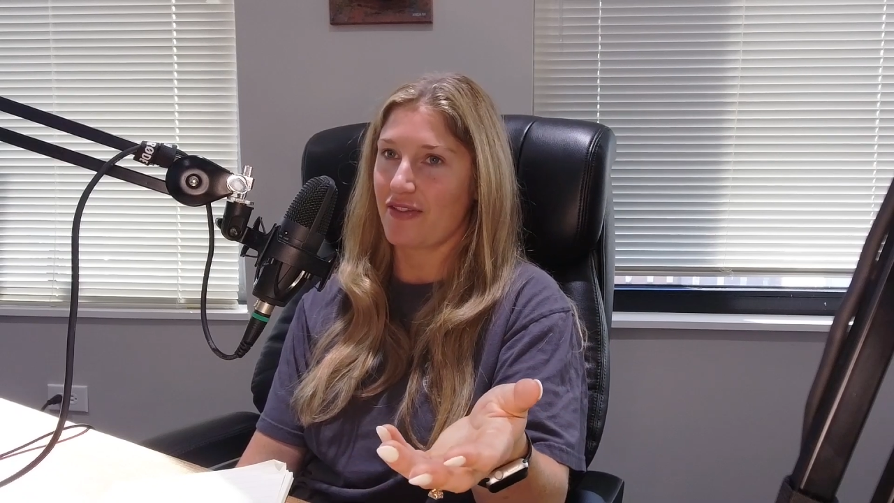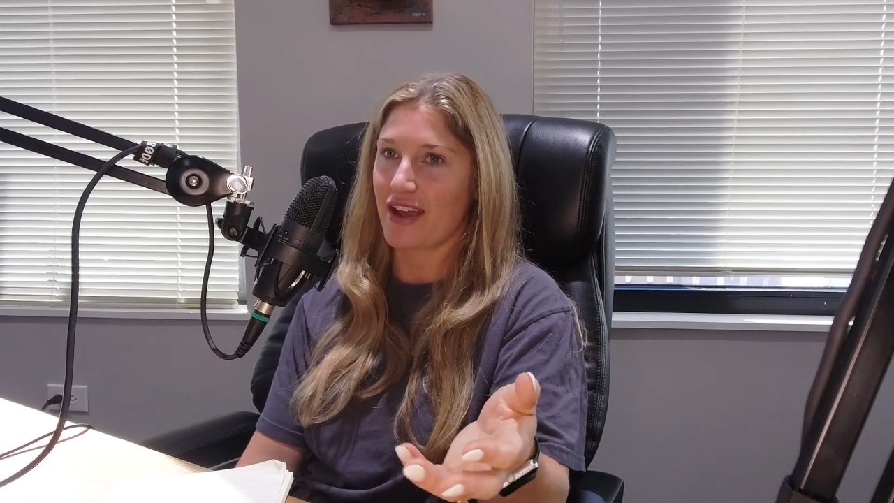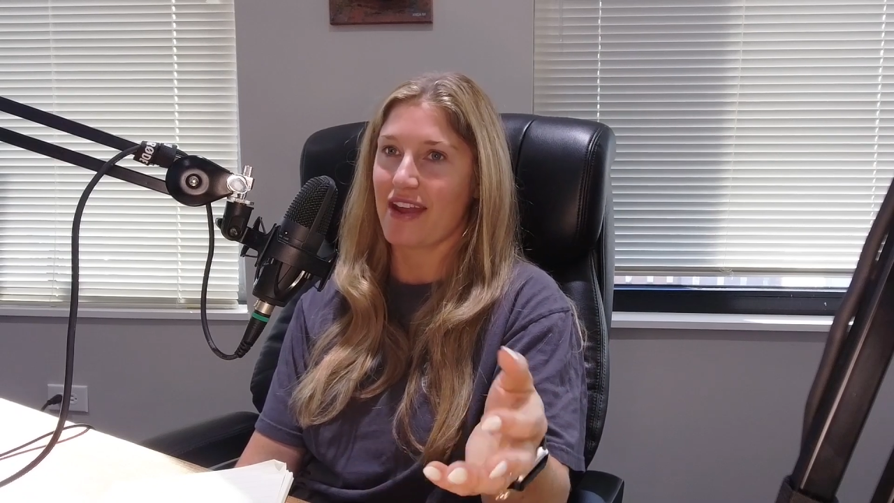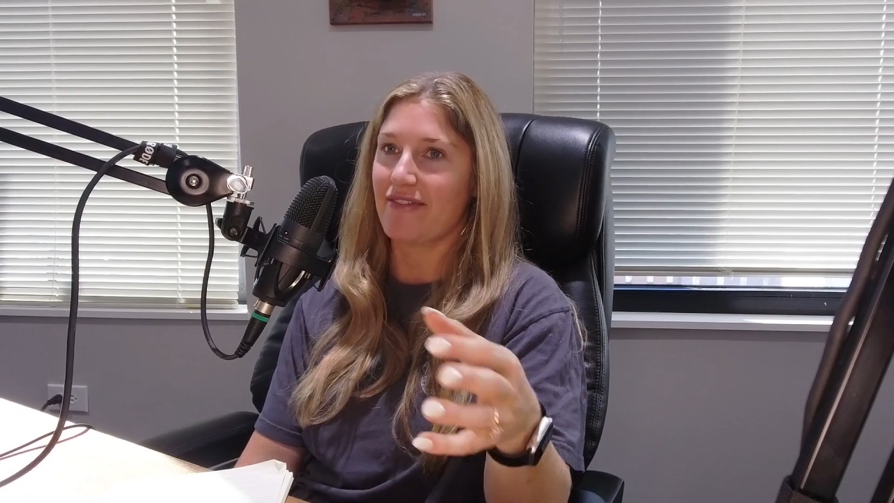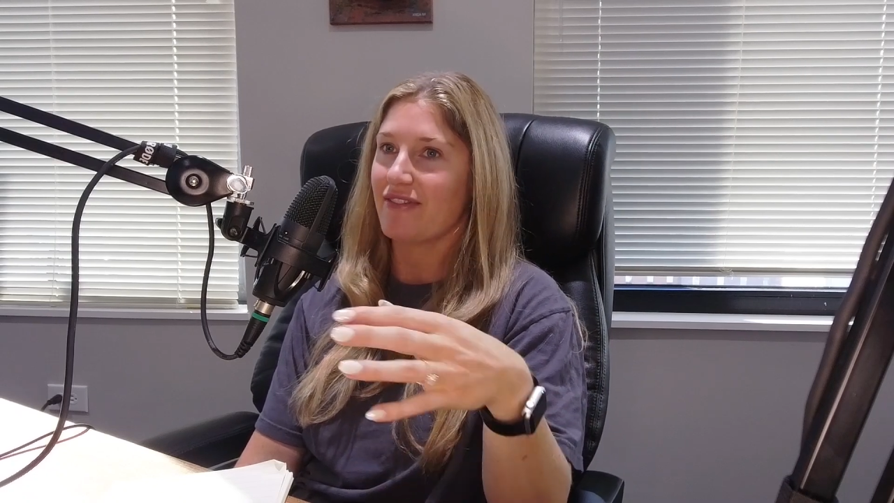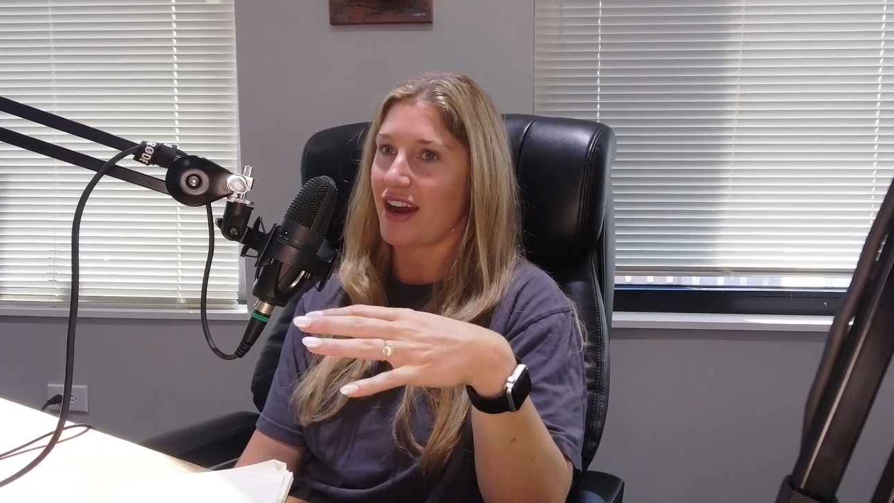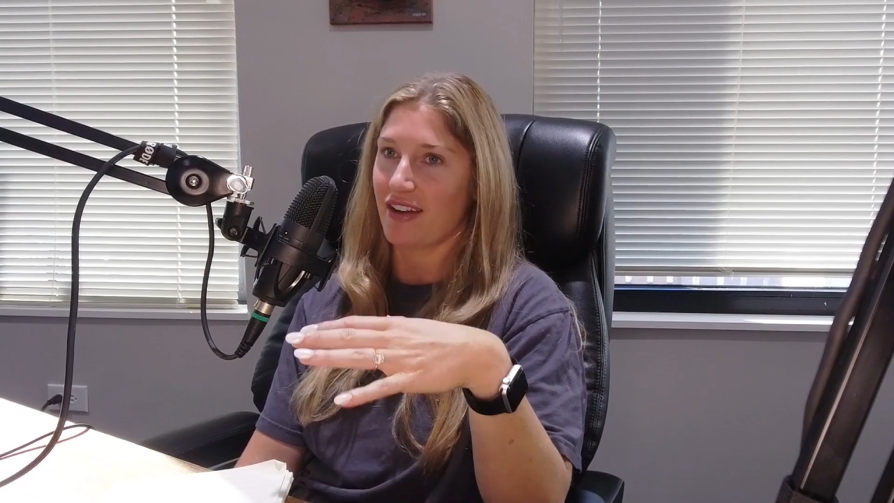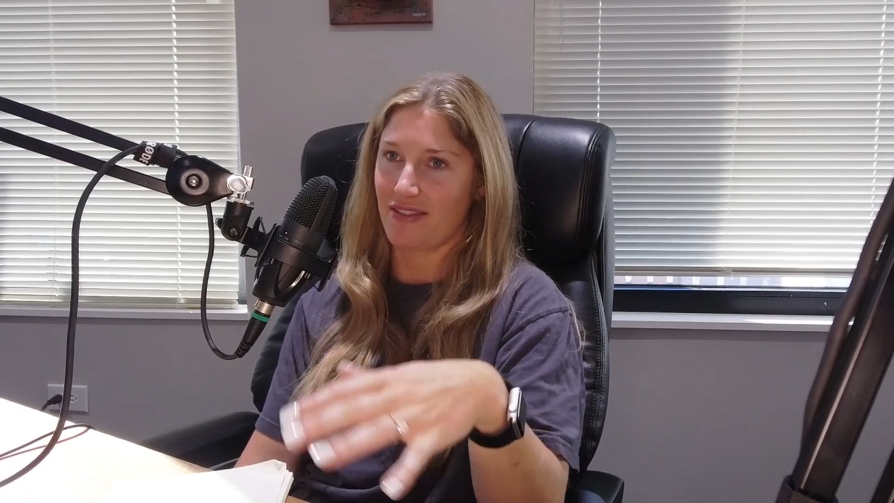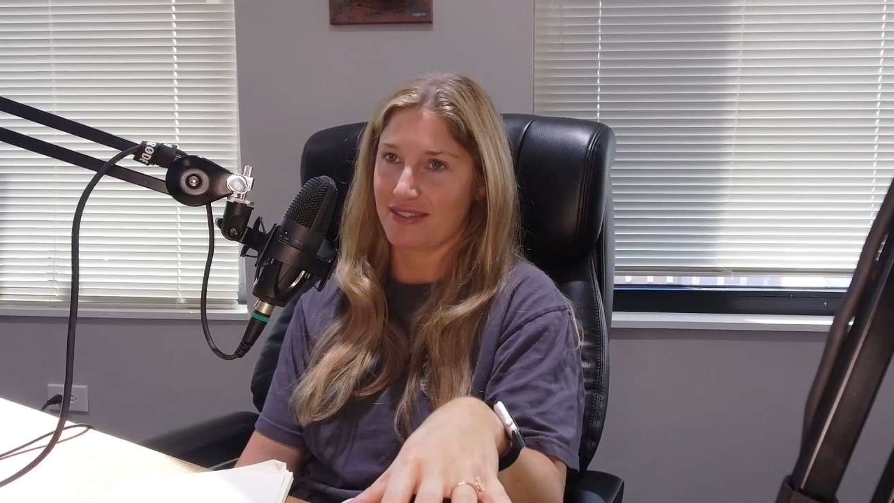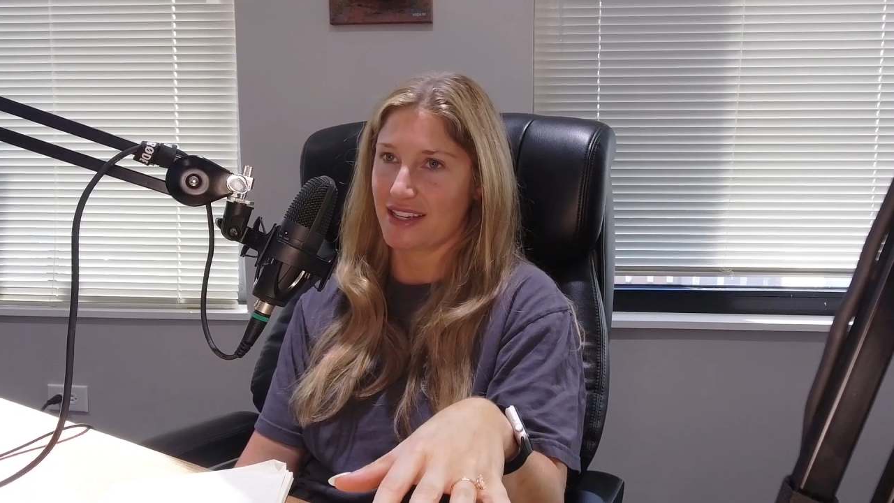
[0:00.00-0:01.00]
for a very
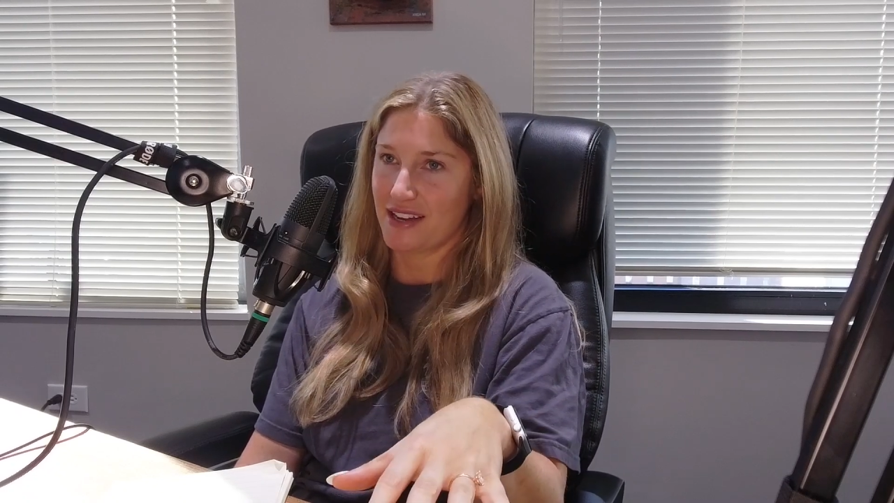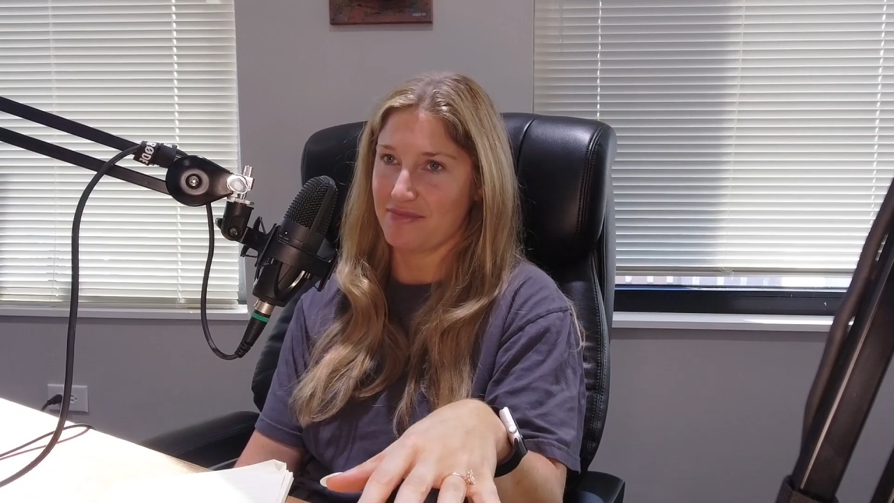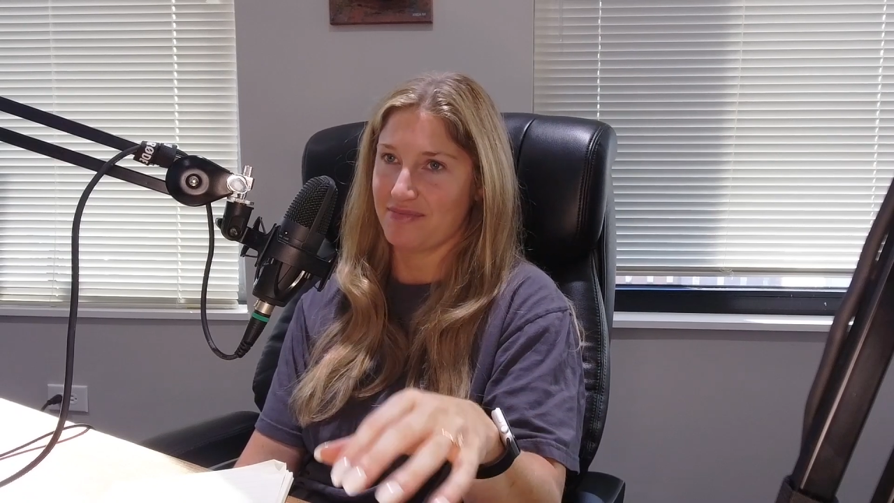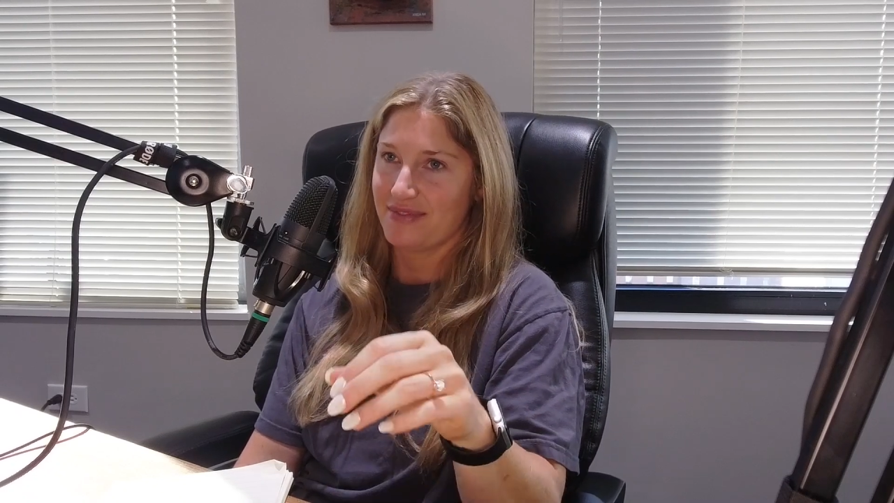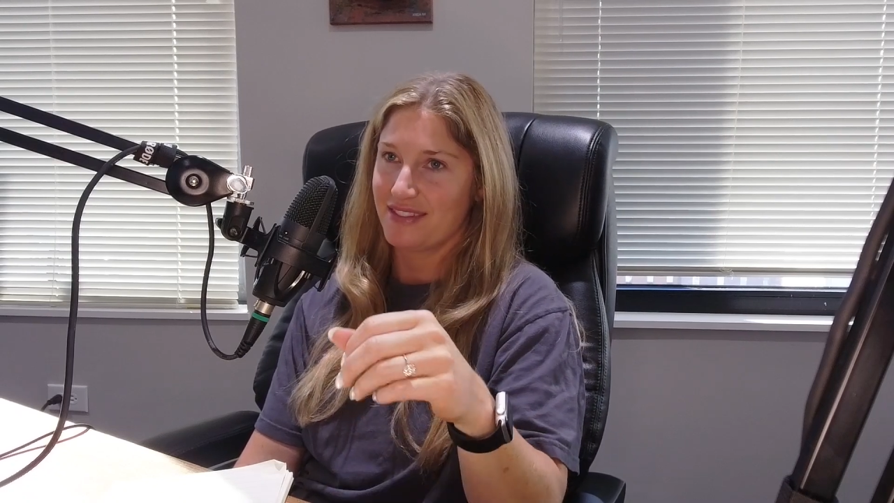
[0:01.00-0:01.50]
long time.